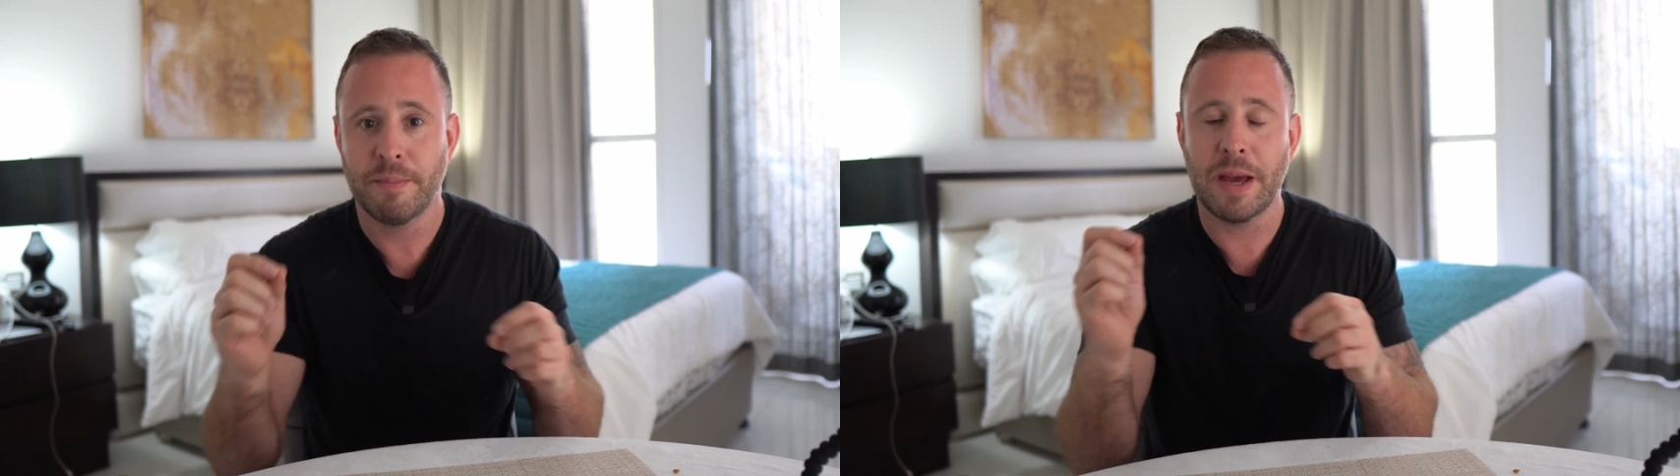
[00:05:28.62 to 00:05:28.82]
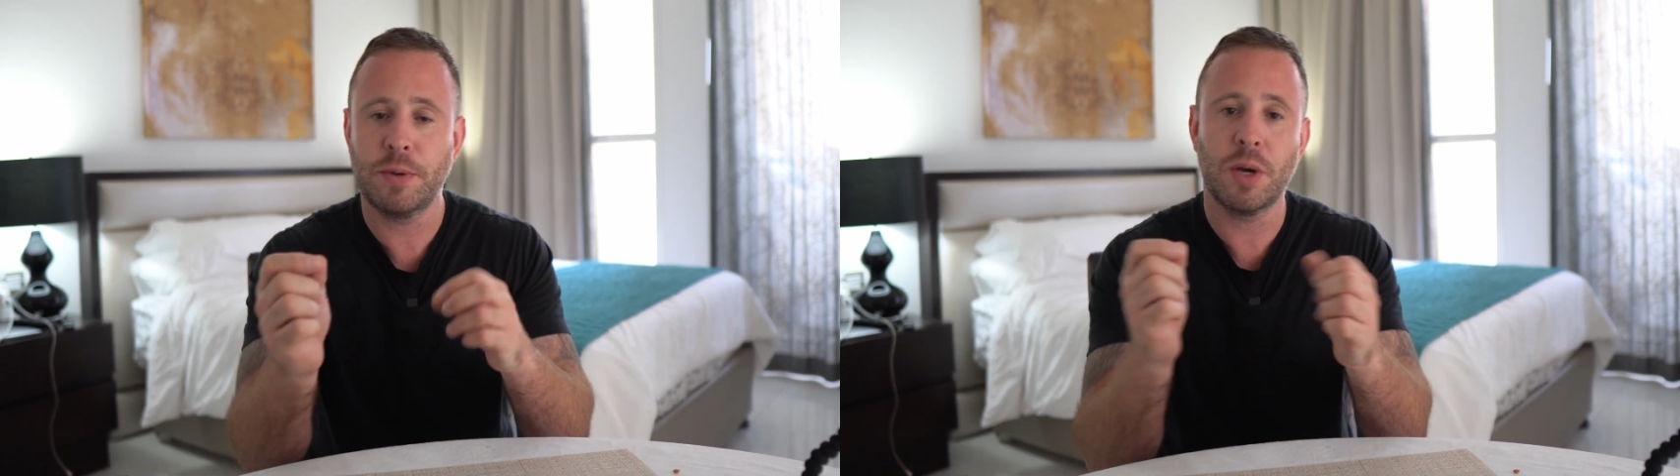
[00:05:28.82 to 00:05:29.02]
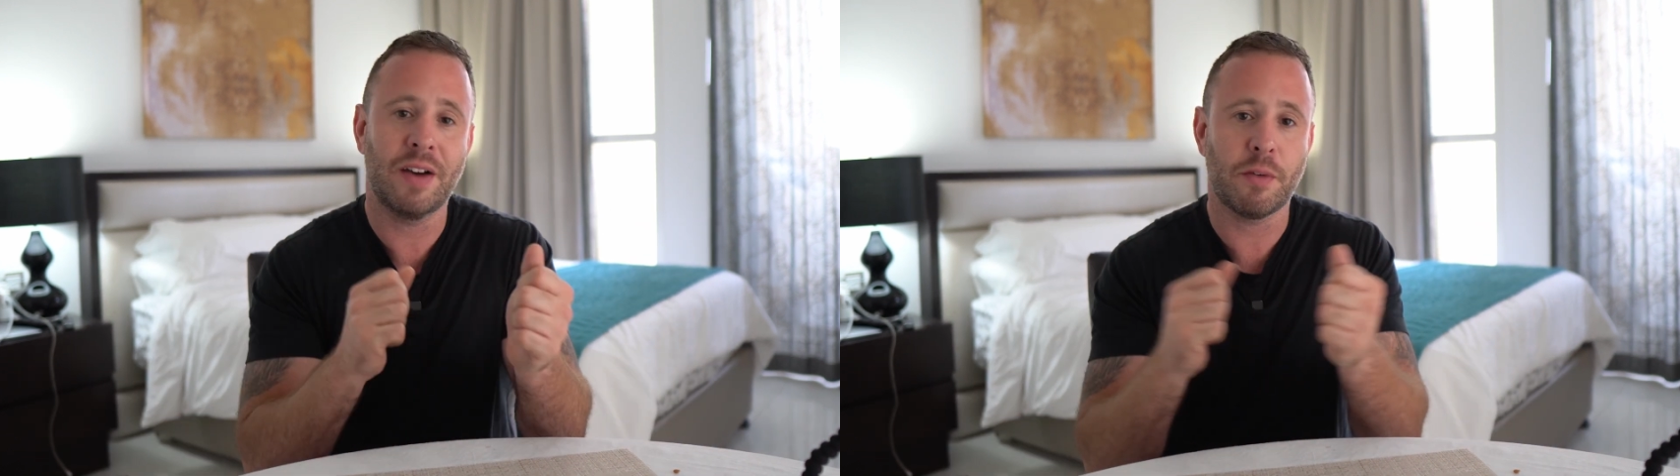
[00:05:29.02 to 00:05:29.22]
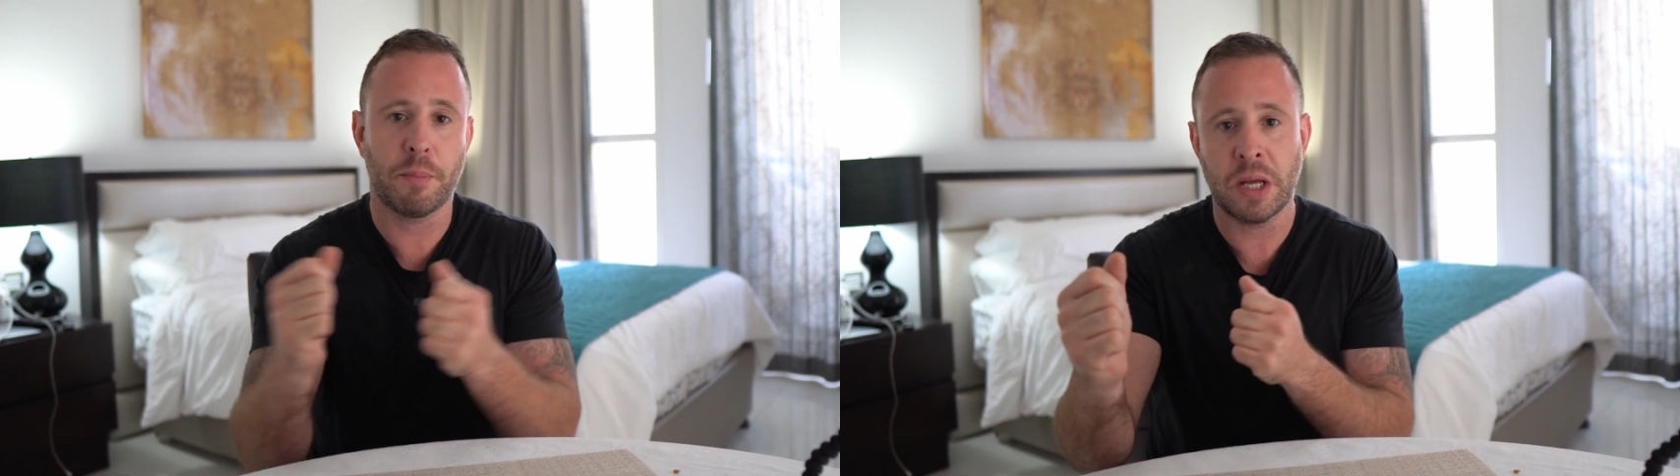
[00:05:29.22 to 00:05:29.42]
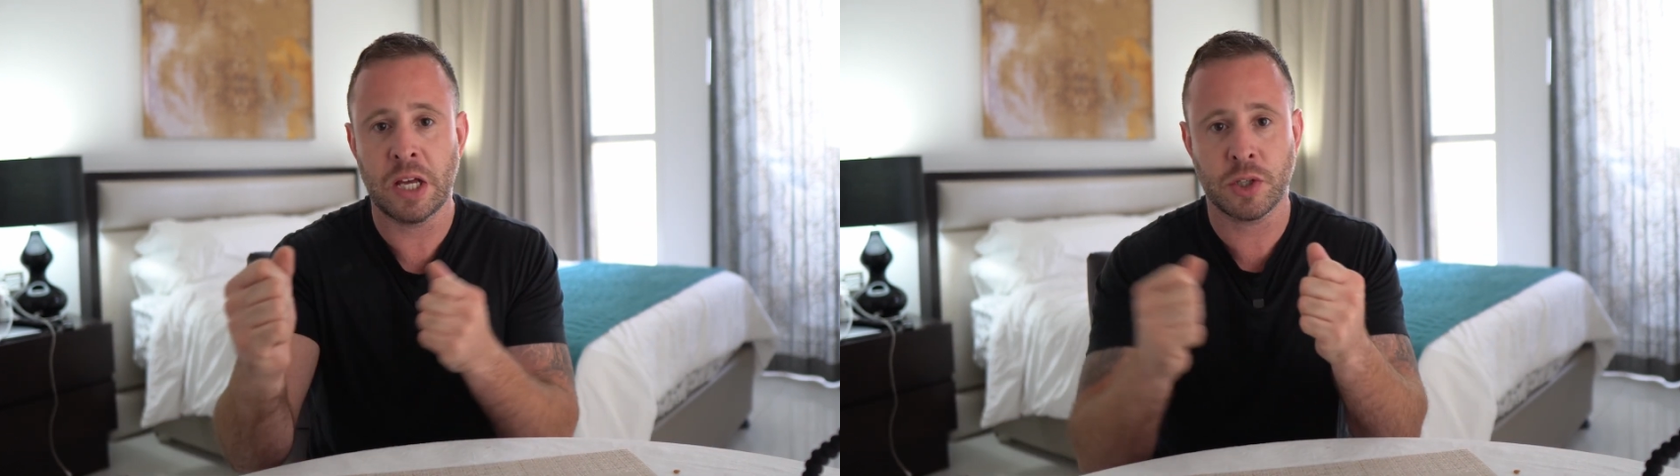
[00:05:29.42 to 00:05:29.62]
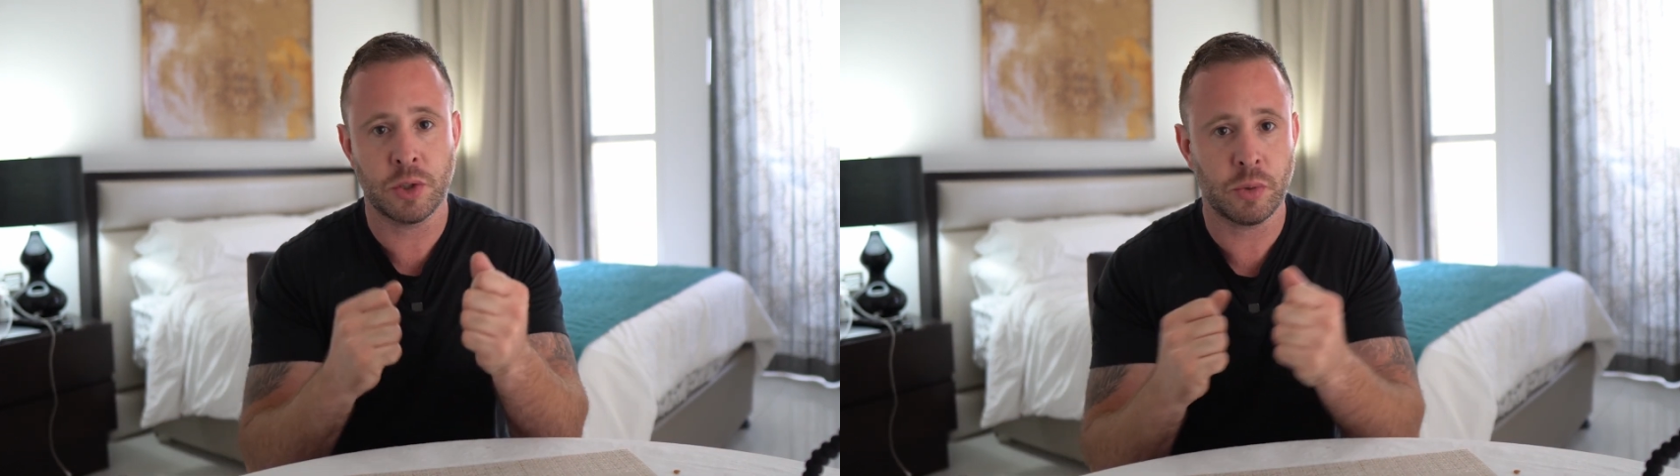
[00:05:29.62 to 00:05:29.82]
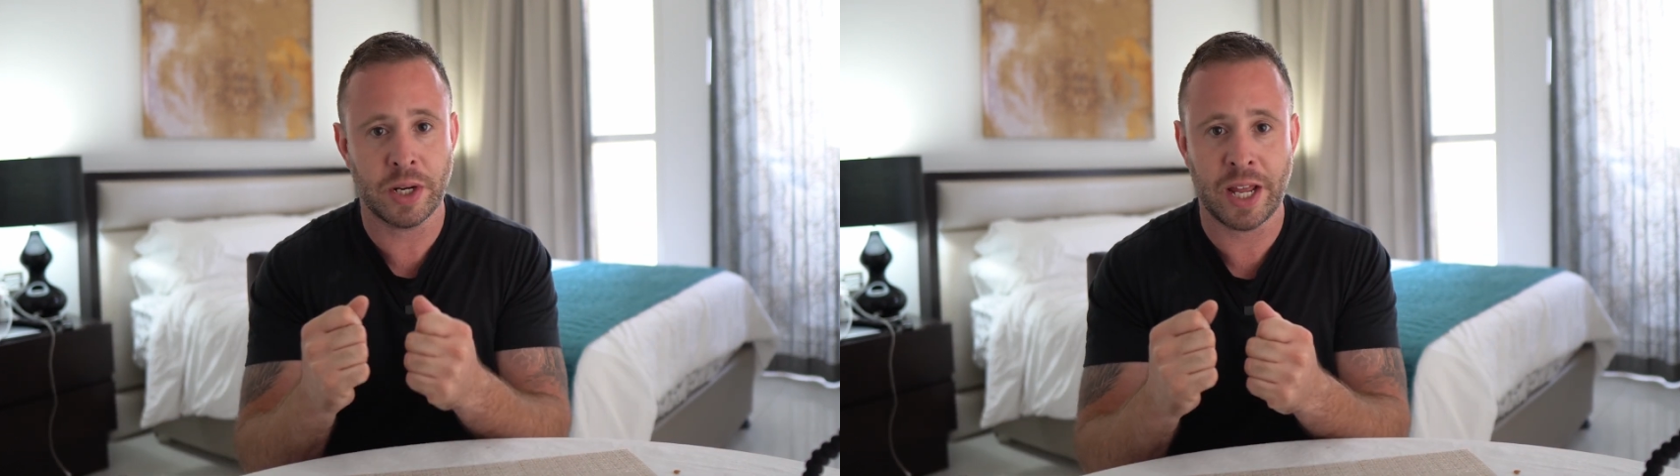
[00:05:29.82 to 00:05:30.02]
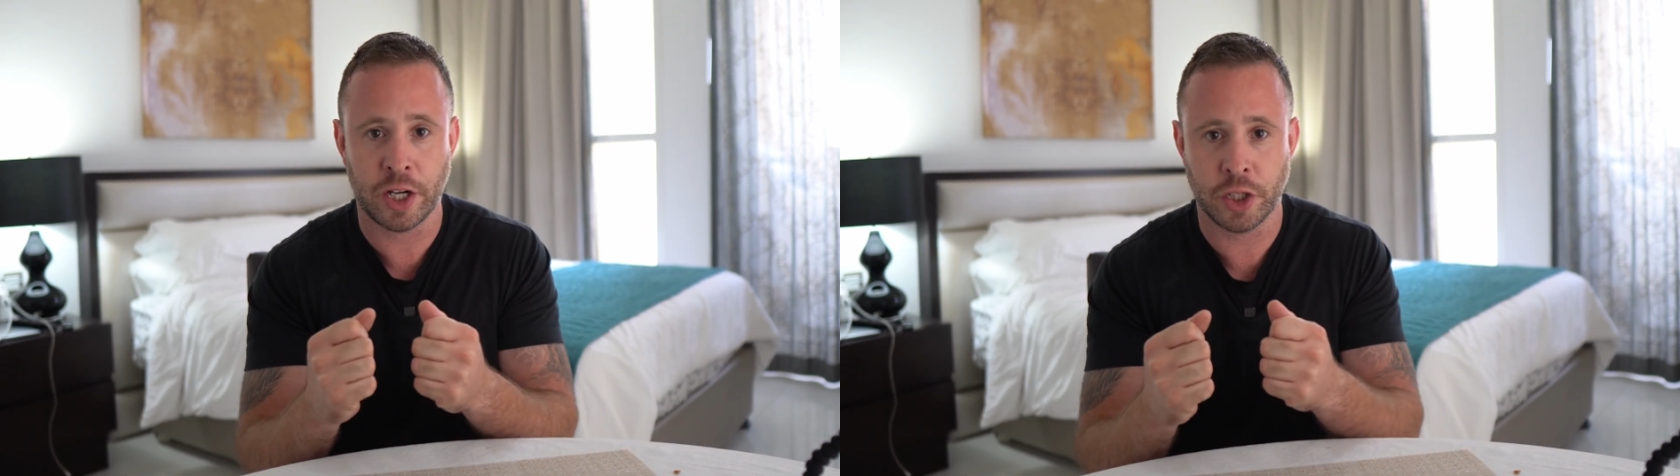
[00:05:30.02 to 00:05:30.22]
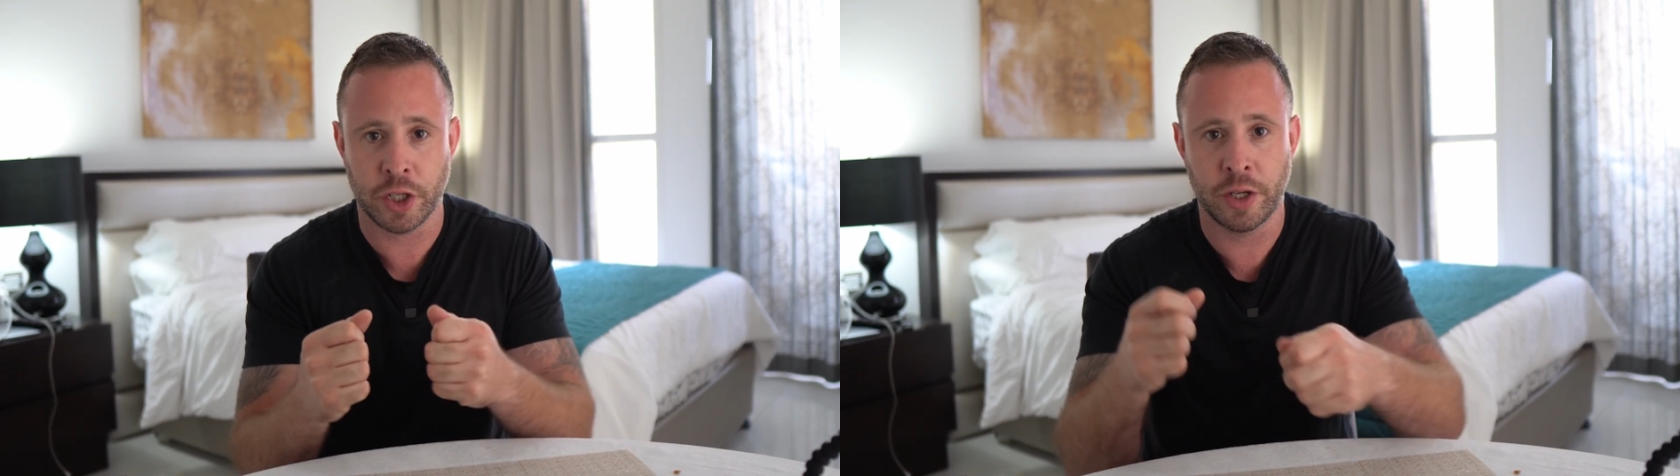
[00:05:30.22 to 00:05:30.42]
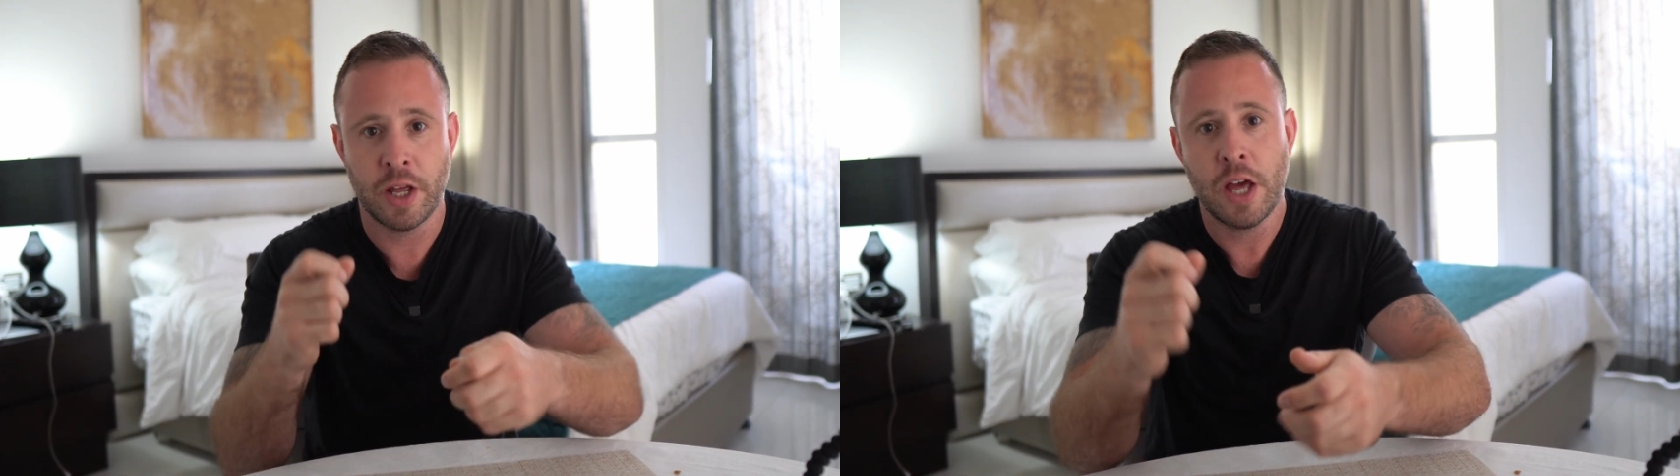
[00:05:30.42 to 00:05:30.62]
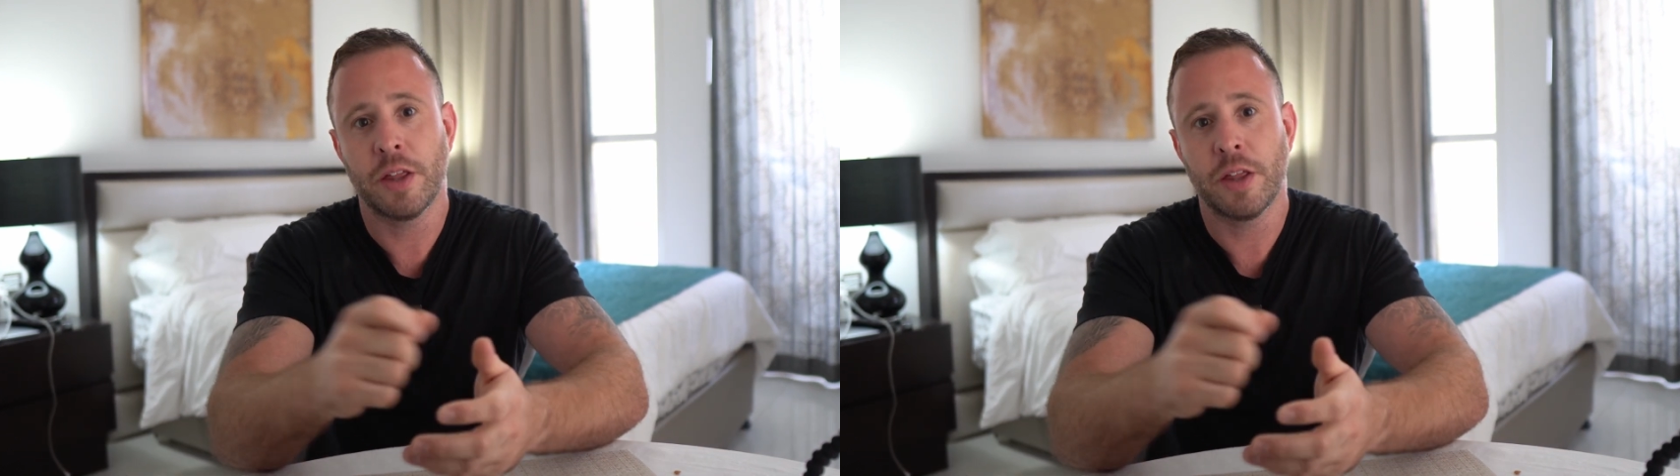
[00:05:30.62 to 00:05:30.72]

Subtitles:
maybe you have a personal connection